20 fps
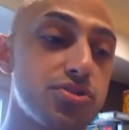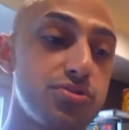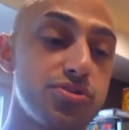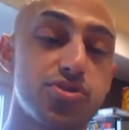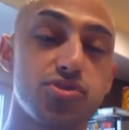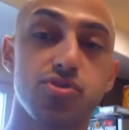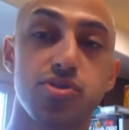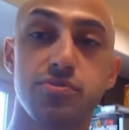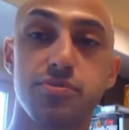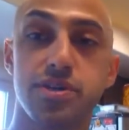to
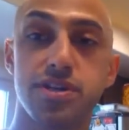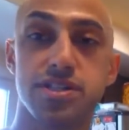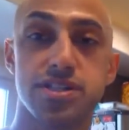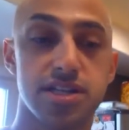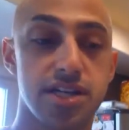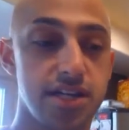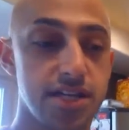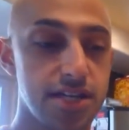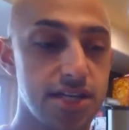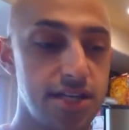enjoy my
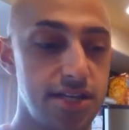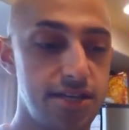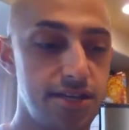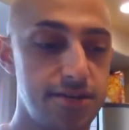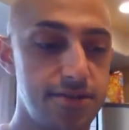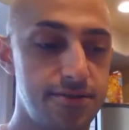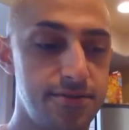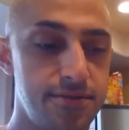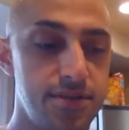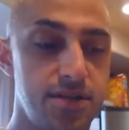shake,
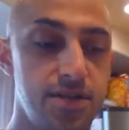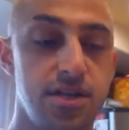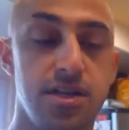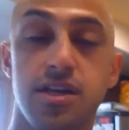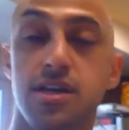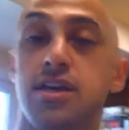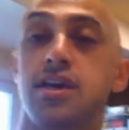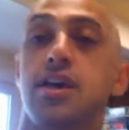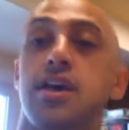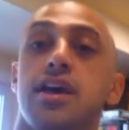
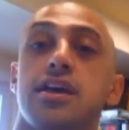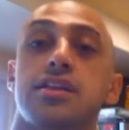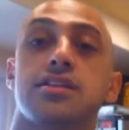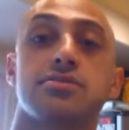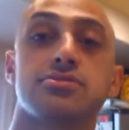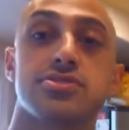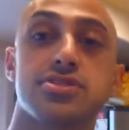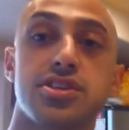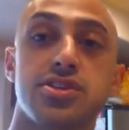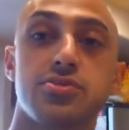and
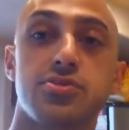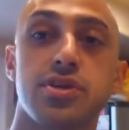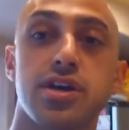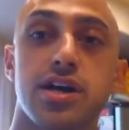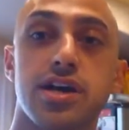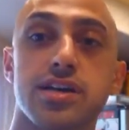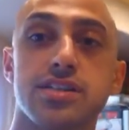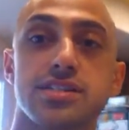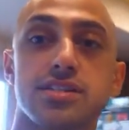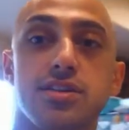I'll see you
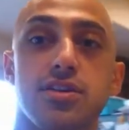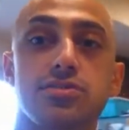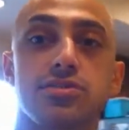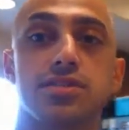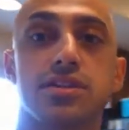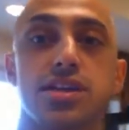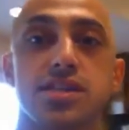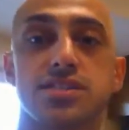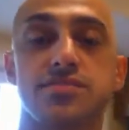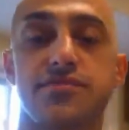guys on the
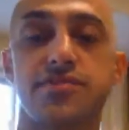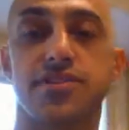next